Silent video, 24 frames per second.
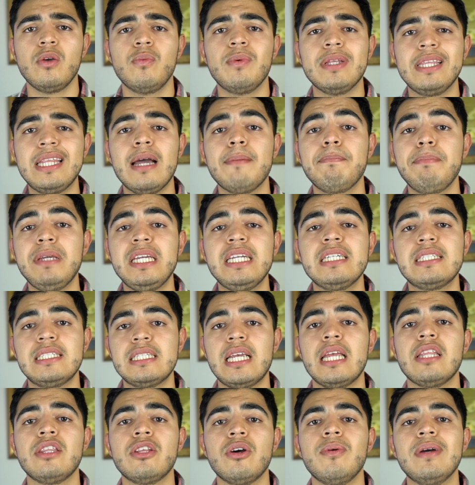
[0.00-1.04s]
With that being
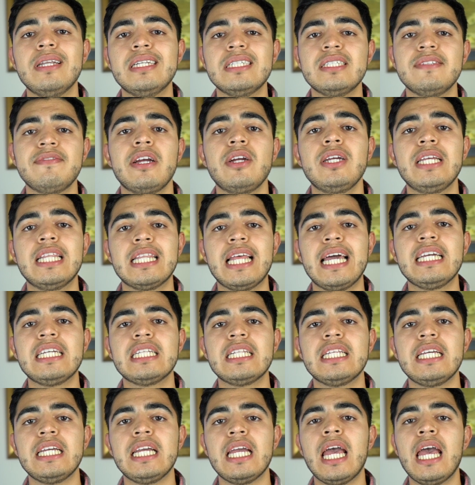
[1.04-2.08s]
said though, it is very
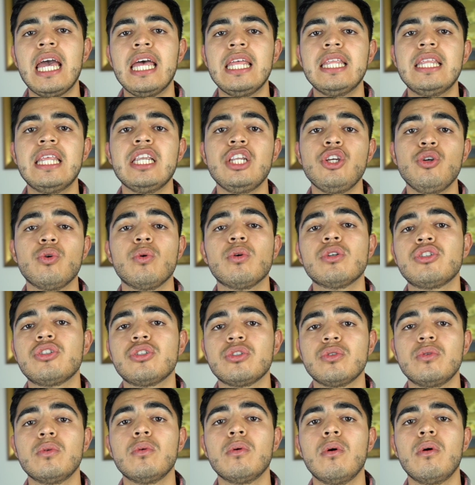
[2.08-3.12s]
likely that your
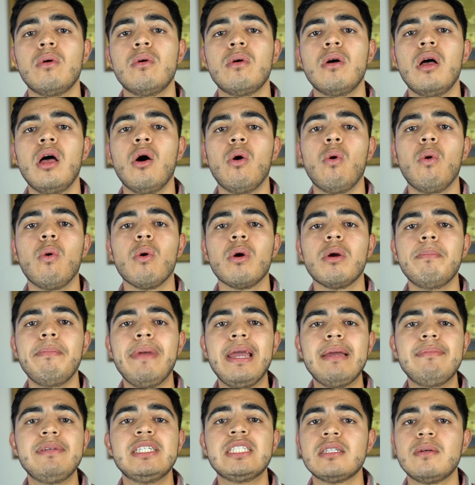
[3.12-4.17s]
school or
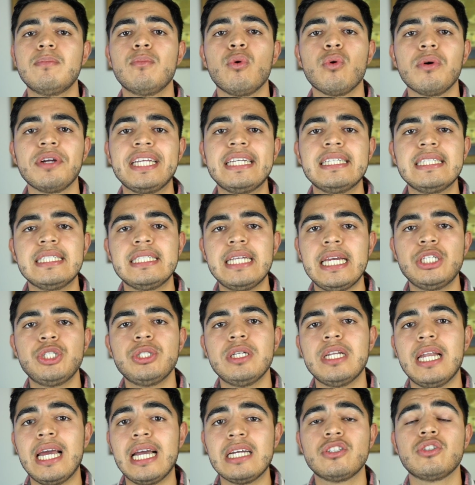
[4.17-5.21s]
maybe some
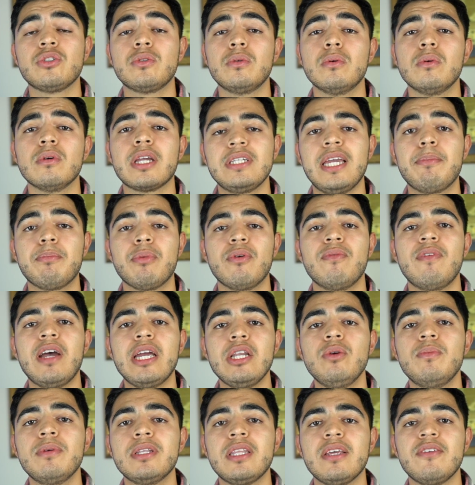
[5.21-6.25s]
organization at school can provide
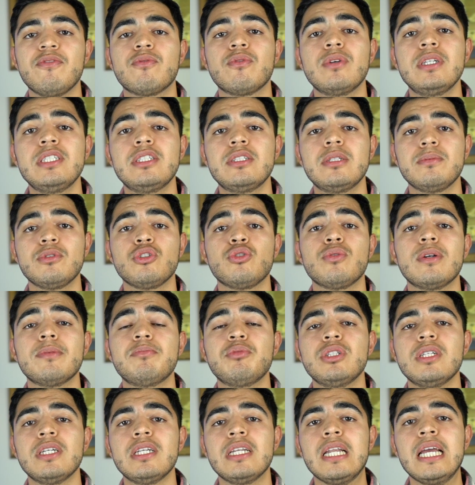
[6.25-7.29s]
you with a free
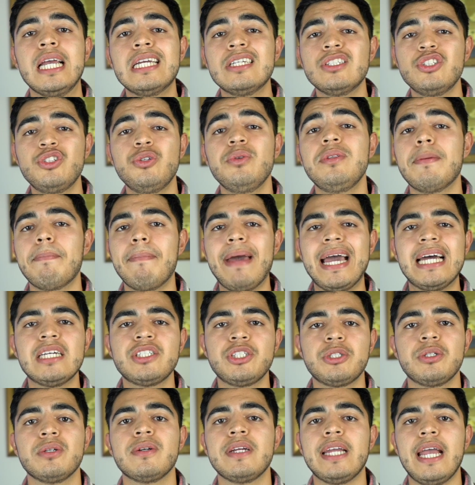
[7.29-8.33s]
subscription to the
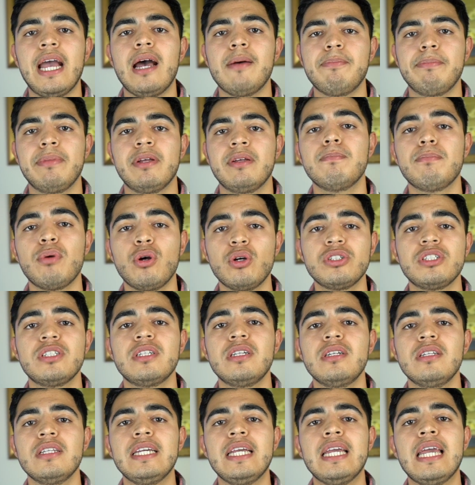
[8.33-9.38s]
Mastery app.
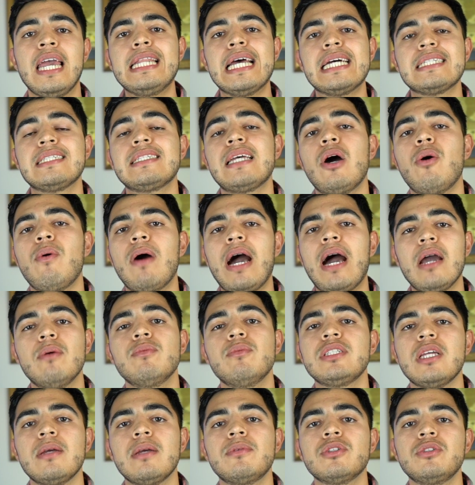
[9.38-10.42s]
Personally, that's how I
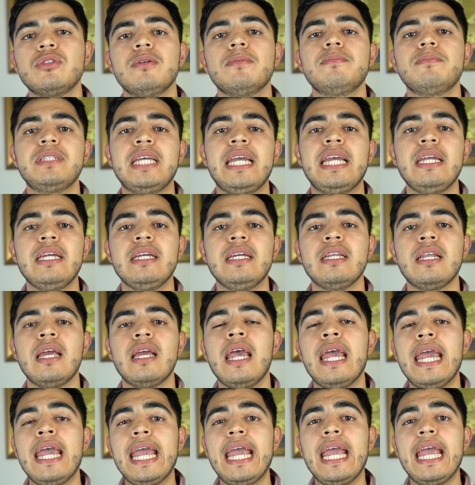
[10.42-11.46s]
was able to
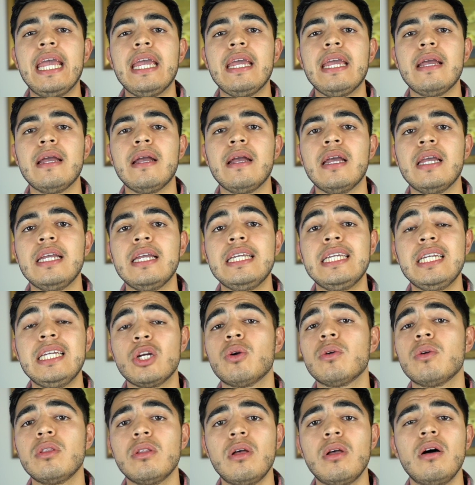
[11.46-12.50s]
obtain a
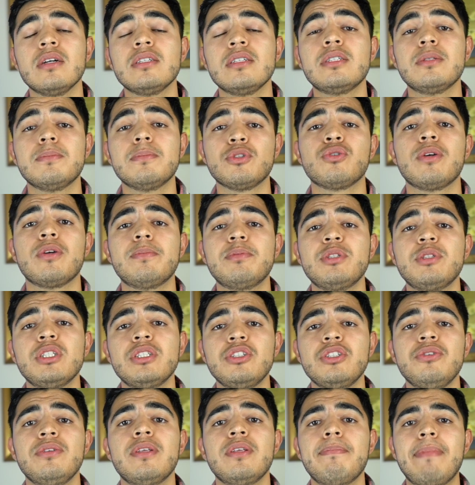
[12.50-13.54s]
year-long subscription
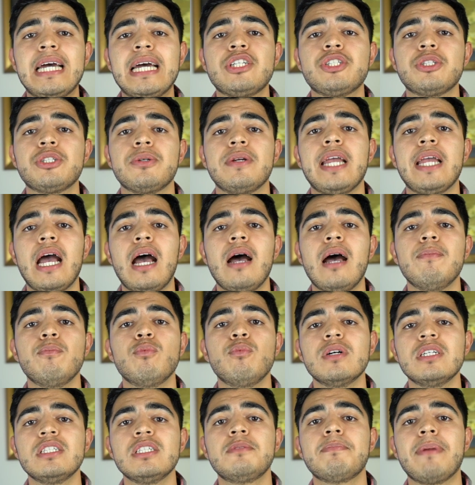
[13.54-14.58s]
to the Mastery app,
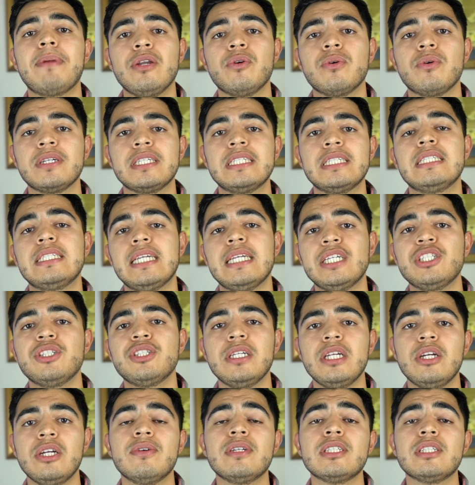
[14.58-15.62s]
was by an
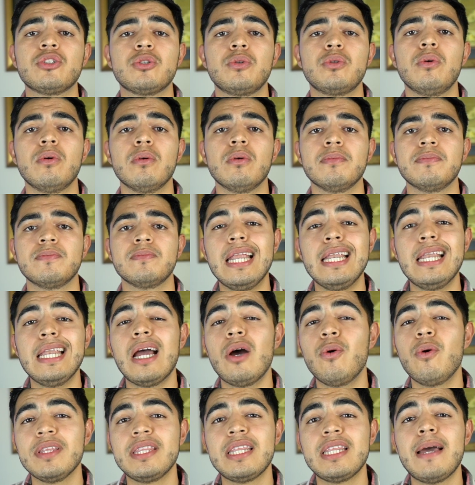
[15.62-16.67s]
organization here at school.
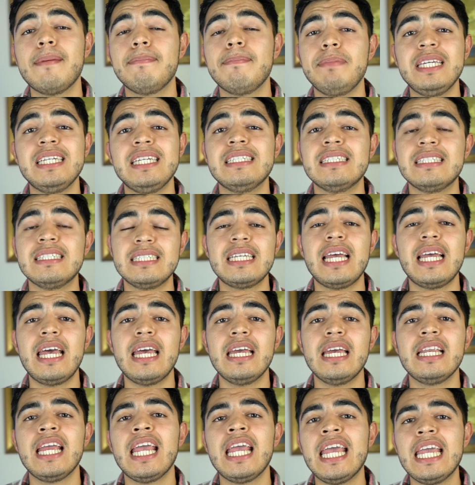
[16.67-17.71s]
Now, with that being
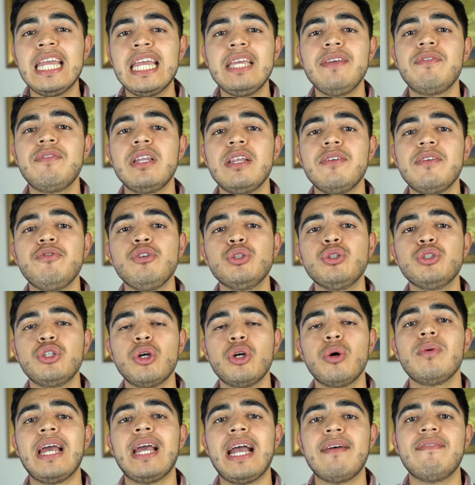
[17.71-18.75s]
said, even if you
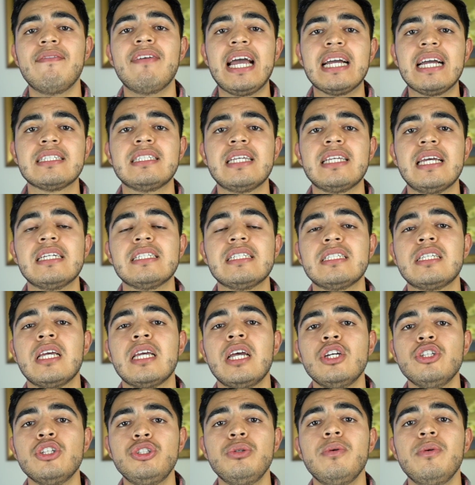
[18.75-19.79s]
don't have access
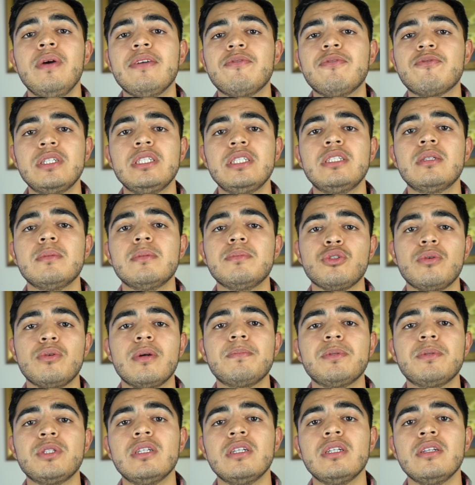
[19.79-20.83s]
to a free
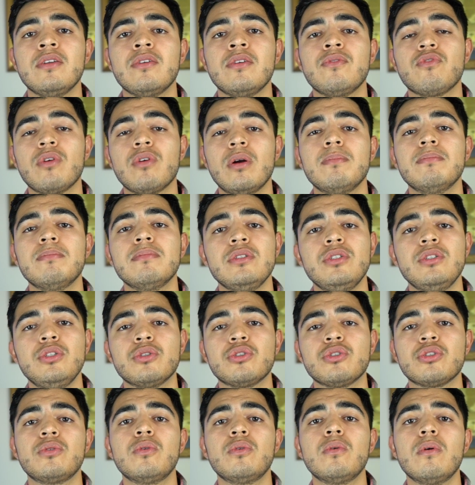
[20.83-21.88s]
subscription from your
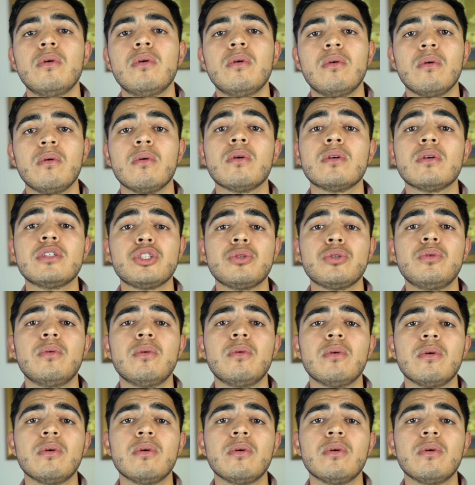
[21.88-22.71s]
school or a school